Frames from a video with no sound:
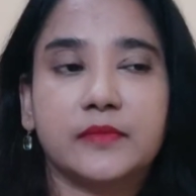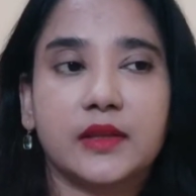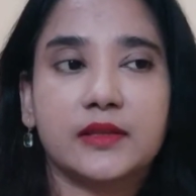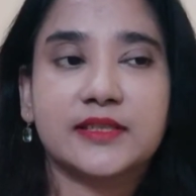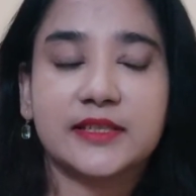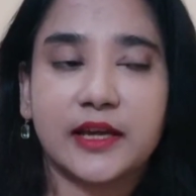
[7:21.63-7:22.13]

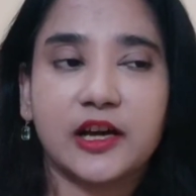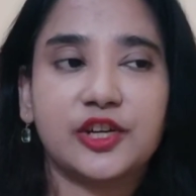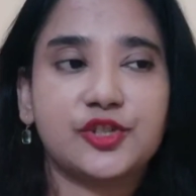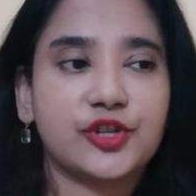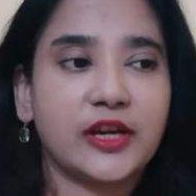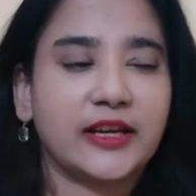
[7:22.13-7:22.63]

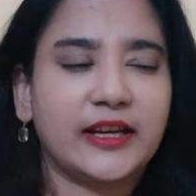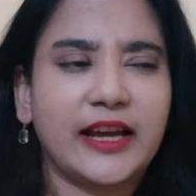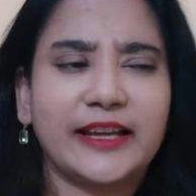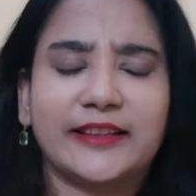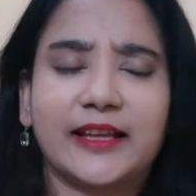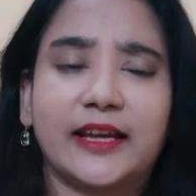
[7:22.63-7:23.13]
sillage, and
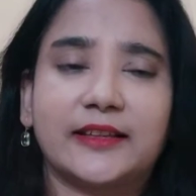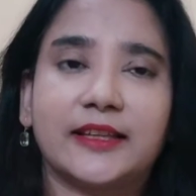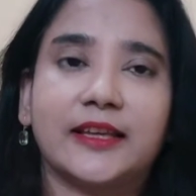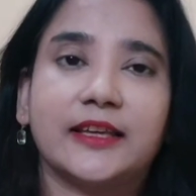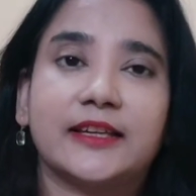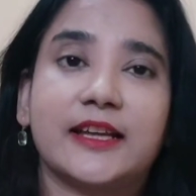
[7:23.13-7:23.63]
I
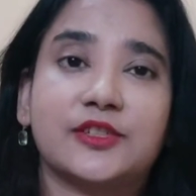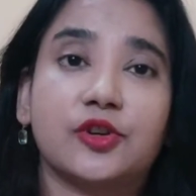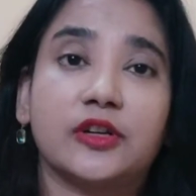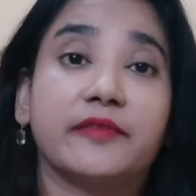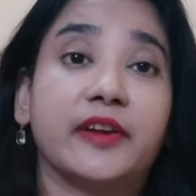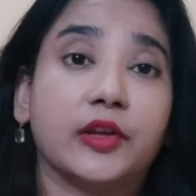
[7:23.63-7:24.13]
think it has got
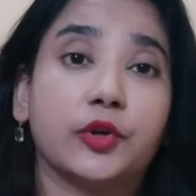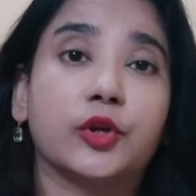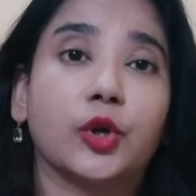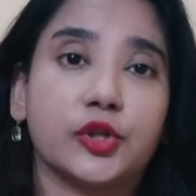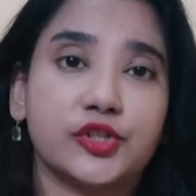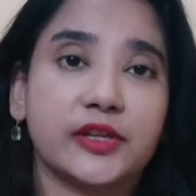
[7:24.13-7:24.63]
a very good
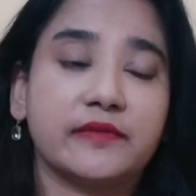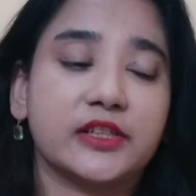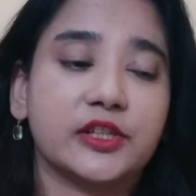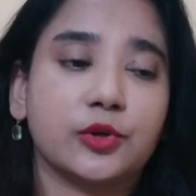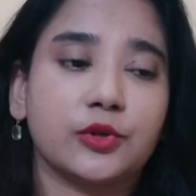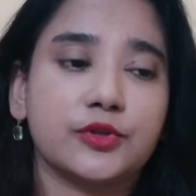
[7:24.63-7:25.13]

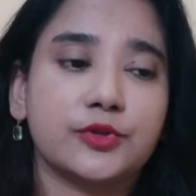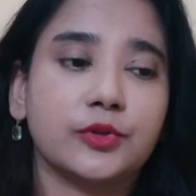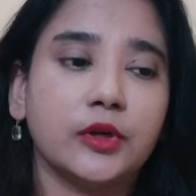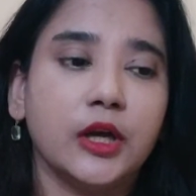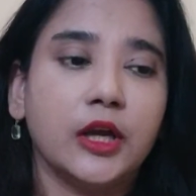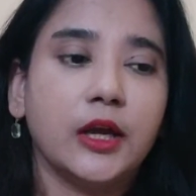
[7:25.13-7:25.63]
longevity
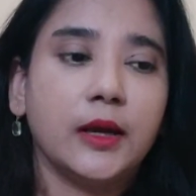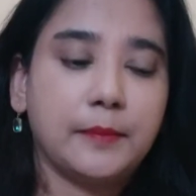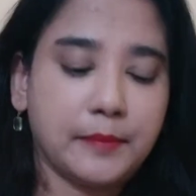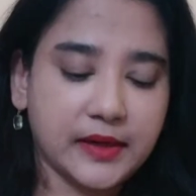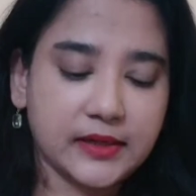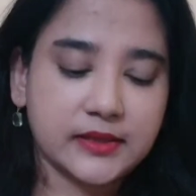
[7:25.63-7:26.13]
also.
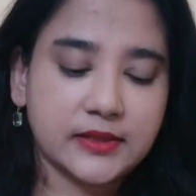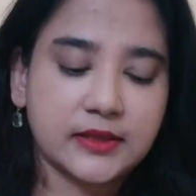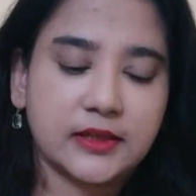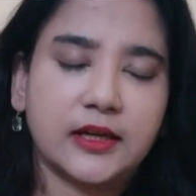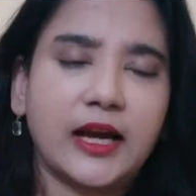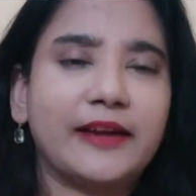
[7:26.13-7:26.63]
But
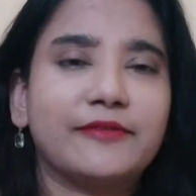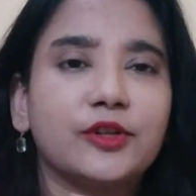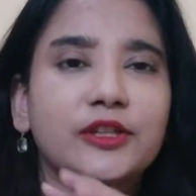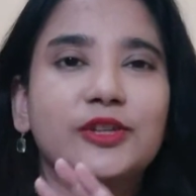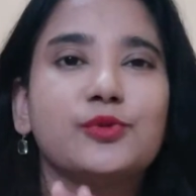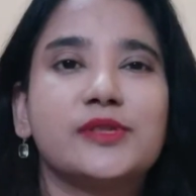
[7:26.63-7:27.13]
I have not
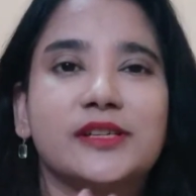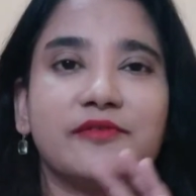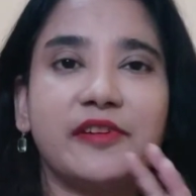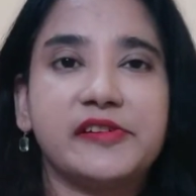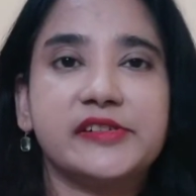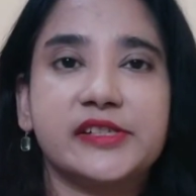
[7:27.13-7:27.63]
used it
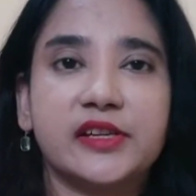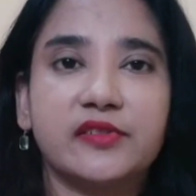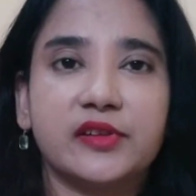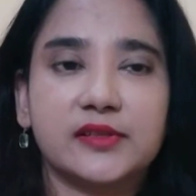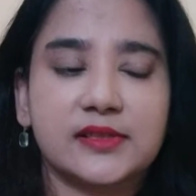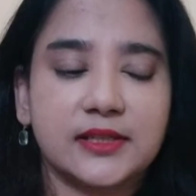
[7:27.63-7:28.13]
very
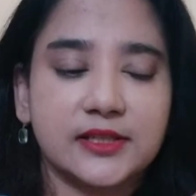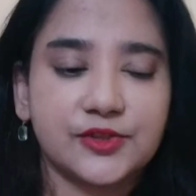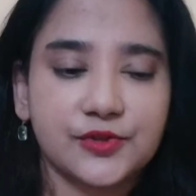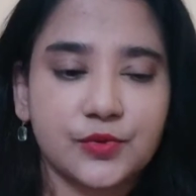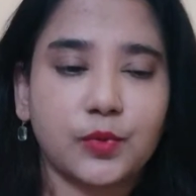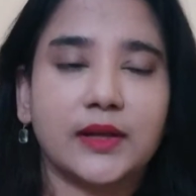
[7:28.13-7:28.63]
seriously,
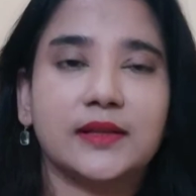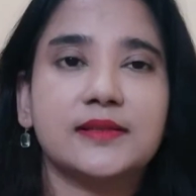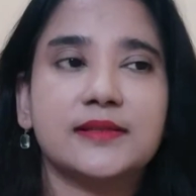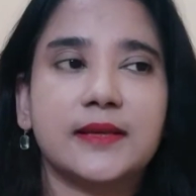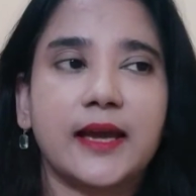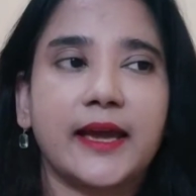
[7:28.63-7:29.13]
just
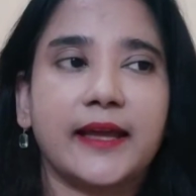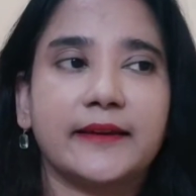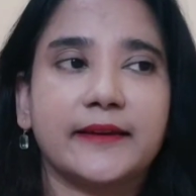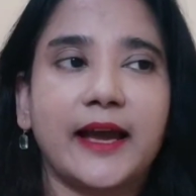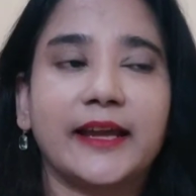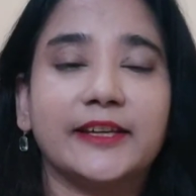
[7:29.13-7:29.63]
once,
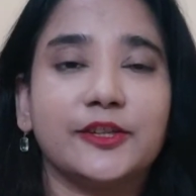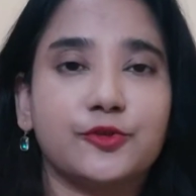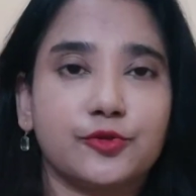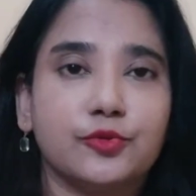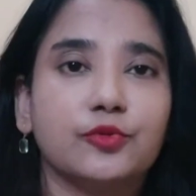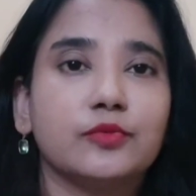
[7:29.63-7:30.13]
and I need
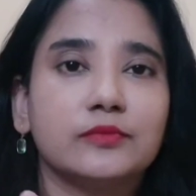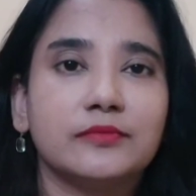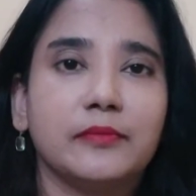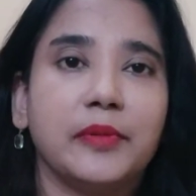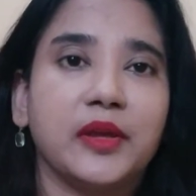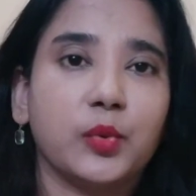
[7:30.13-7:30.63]
to
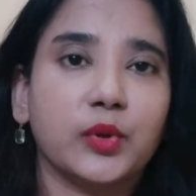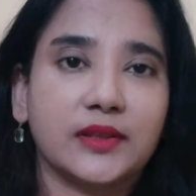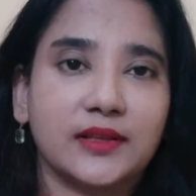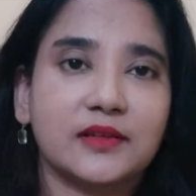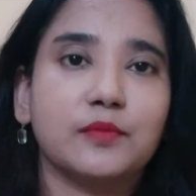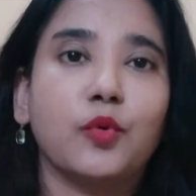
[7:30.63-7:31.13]
be with
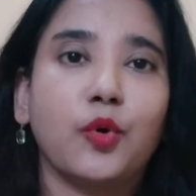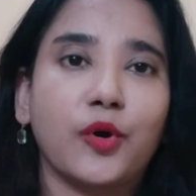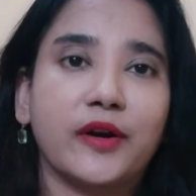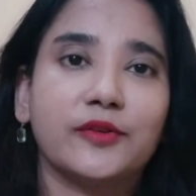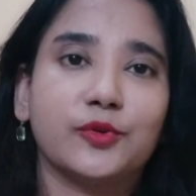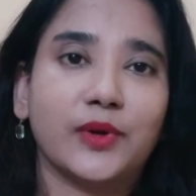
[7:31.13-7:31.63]
it
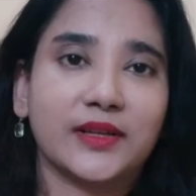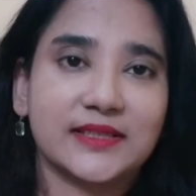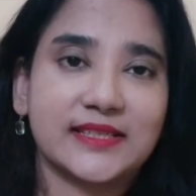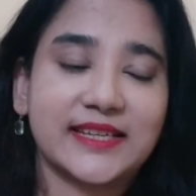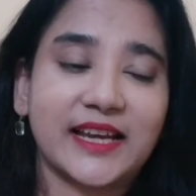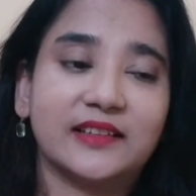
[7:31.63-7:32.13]
more to
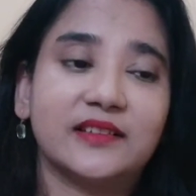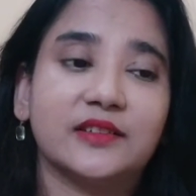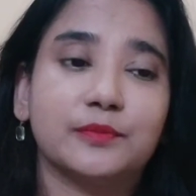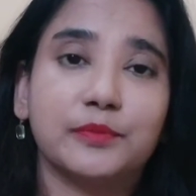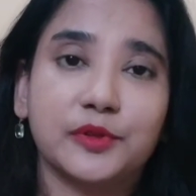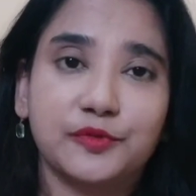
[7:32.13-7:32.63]
understand the
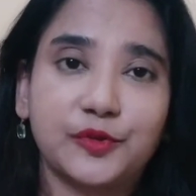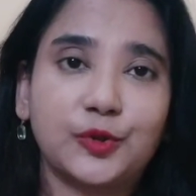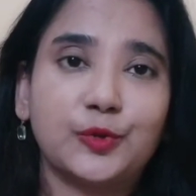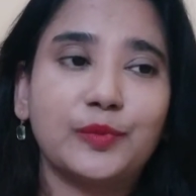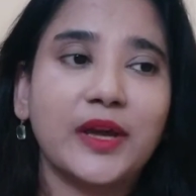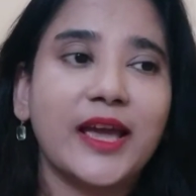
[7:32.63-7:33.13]

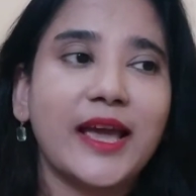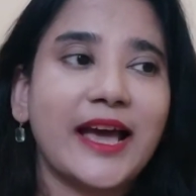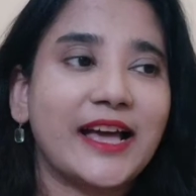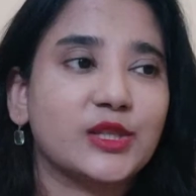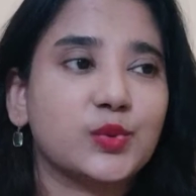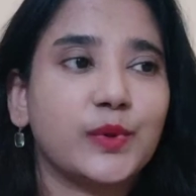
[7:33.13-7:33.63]
perfume
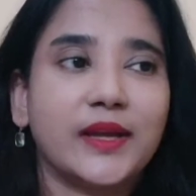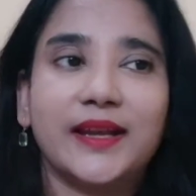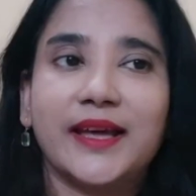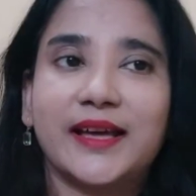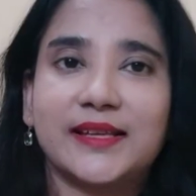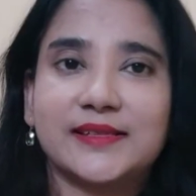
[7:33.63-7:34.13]
as well
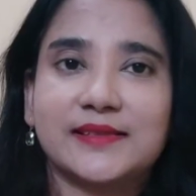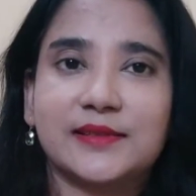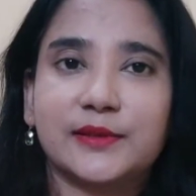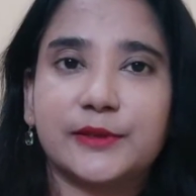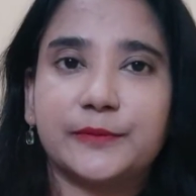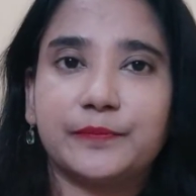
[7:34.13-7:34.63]
as
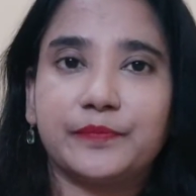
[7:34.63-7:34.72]
the,